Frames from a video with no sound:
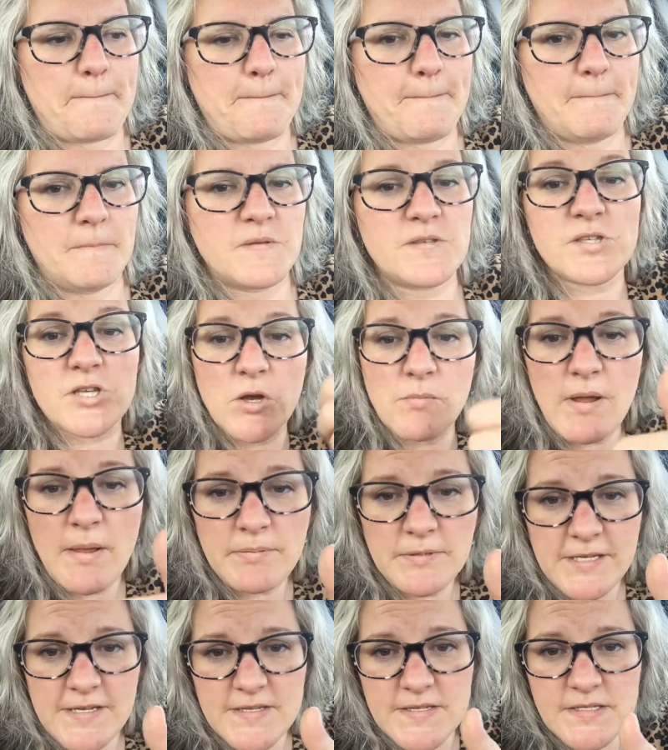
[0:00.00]
sew my
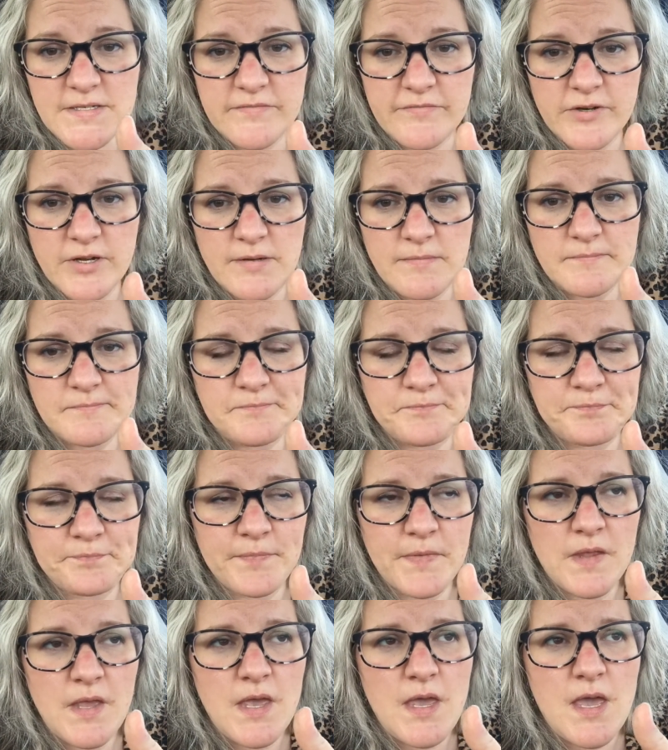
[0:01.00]
pleats different,
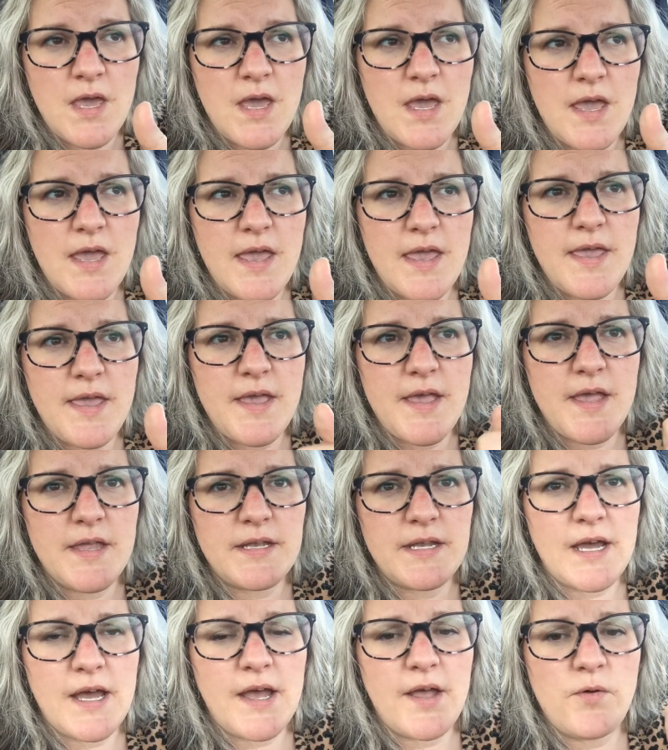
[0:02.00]

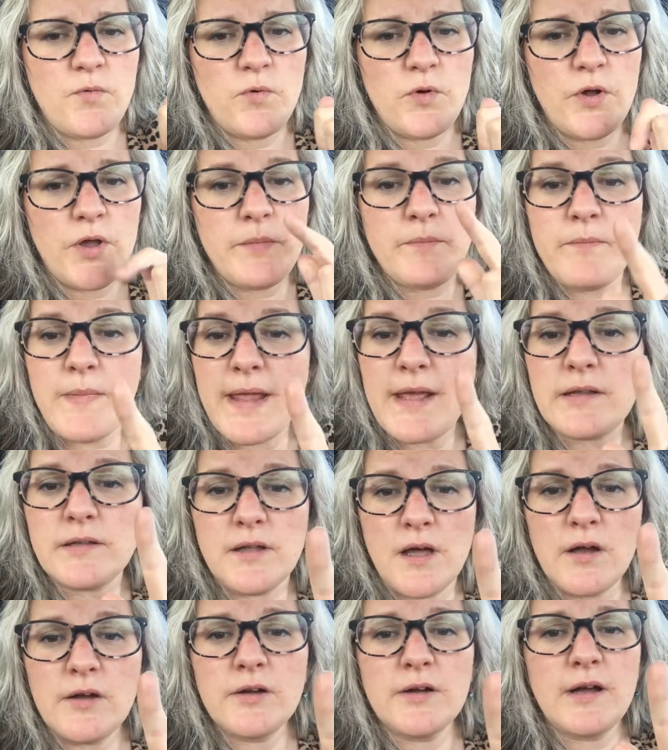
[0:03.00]
and I would make
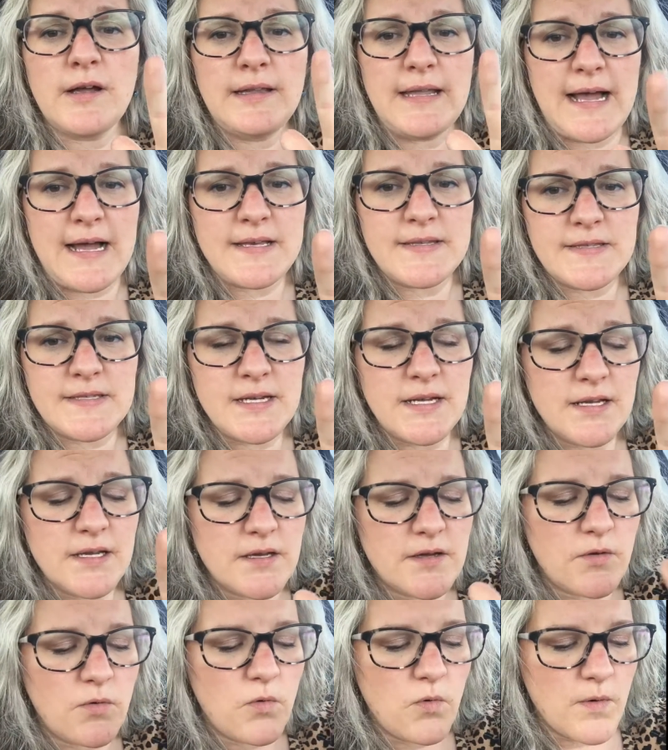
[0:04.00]
longer elastic
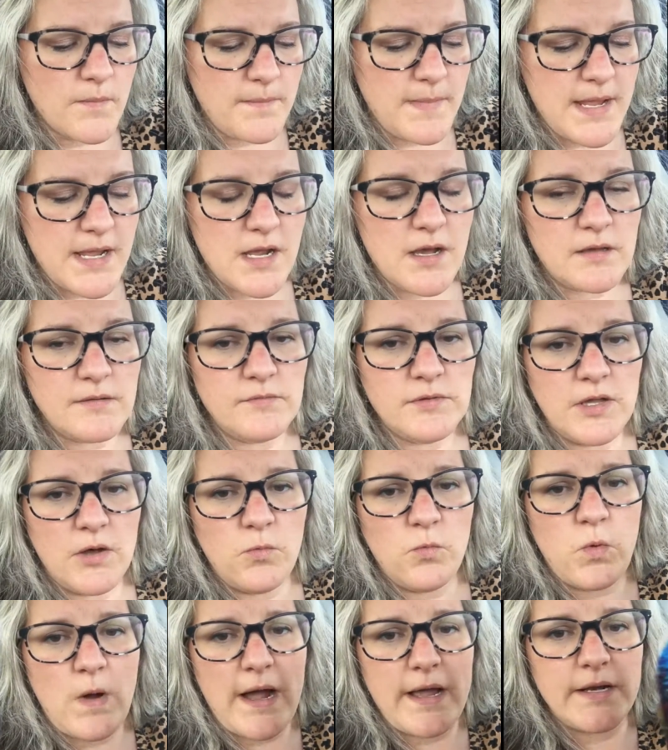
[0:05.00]
or make
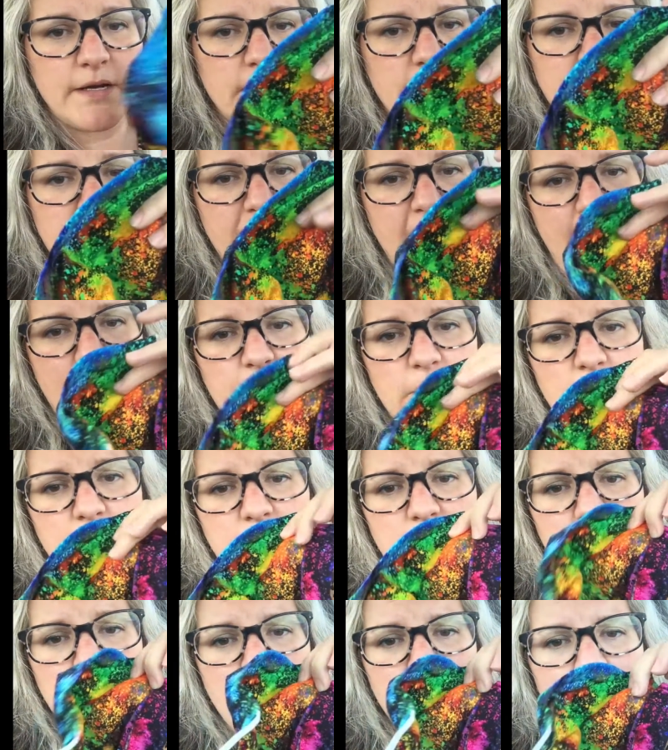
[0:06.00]
wider
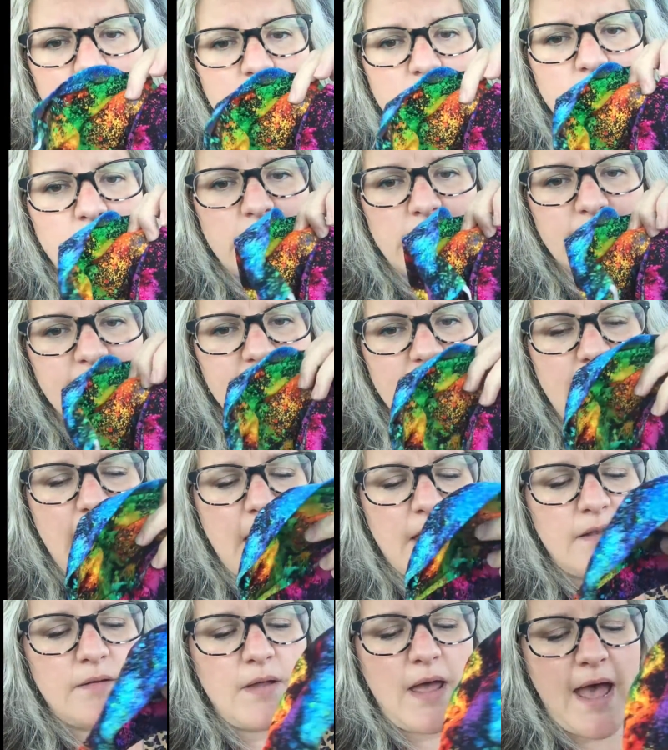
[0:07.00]
fabric, because
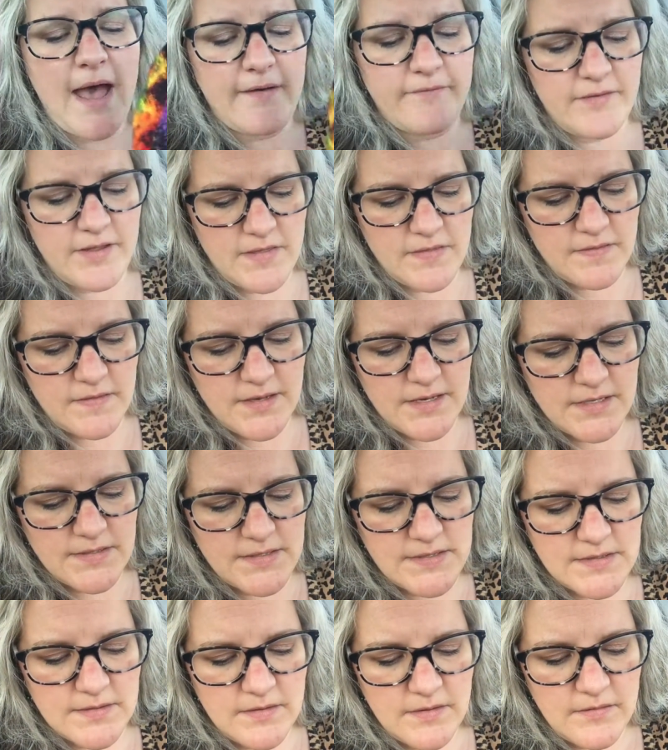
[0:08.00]
again, having
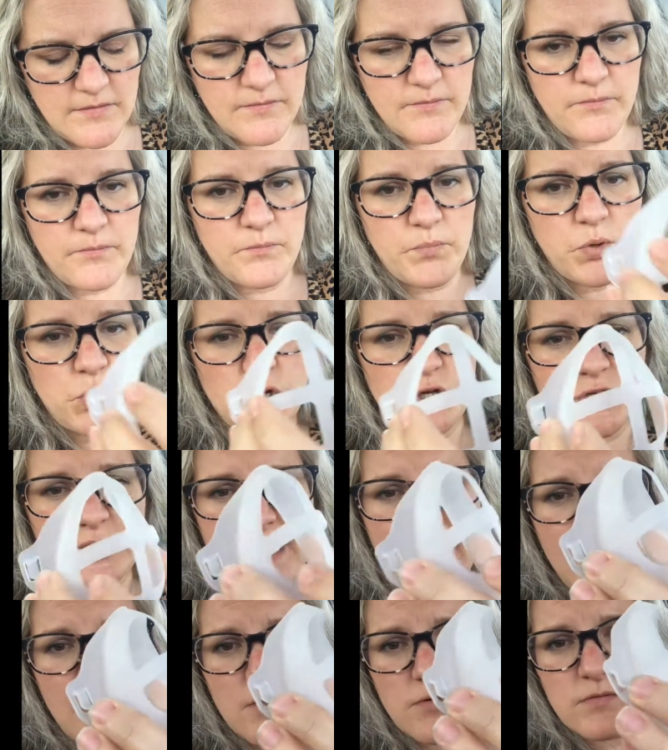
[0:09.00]
this push
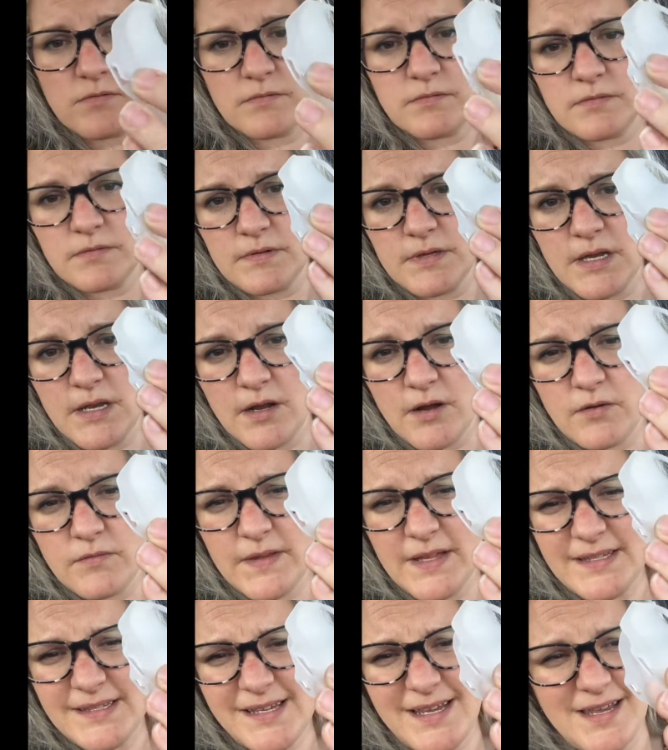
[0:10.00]
out, you know,
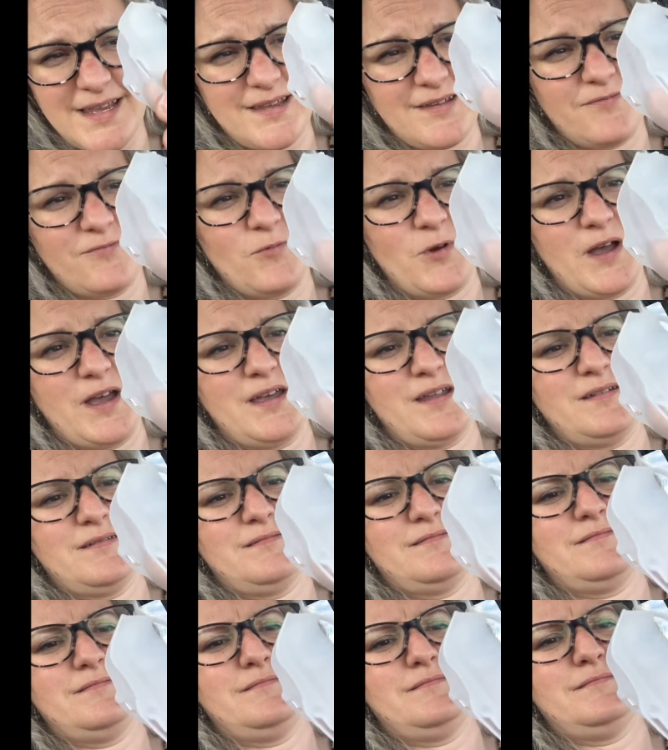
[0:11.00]
that's like what,
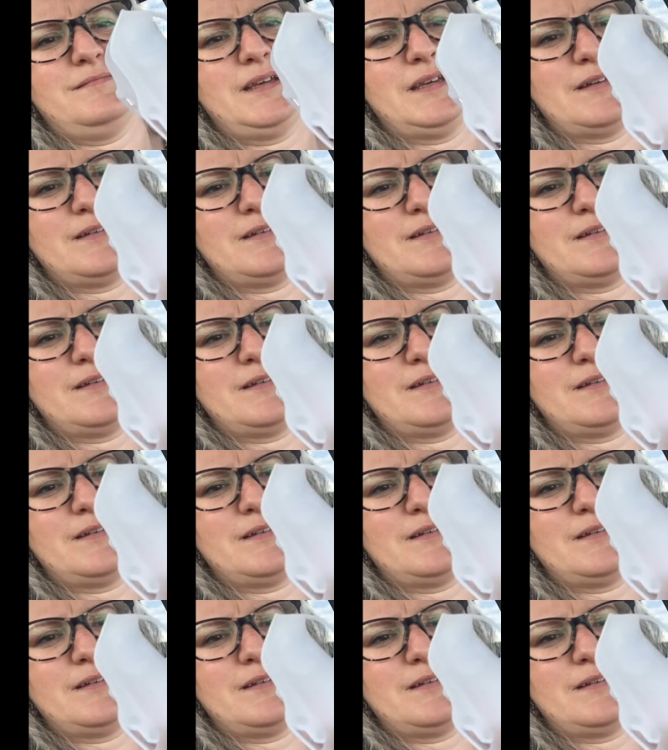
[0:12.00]
like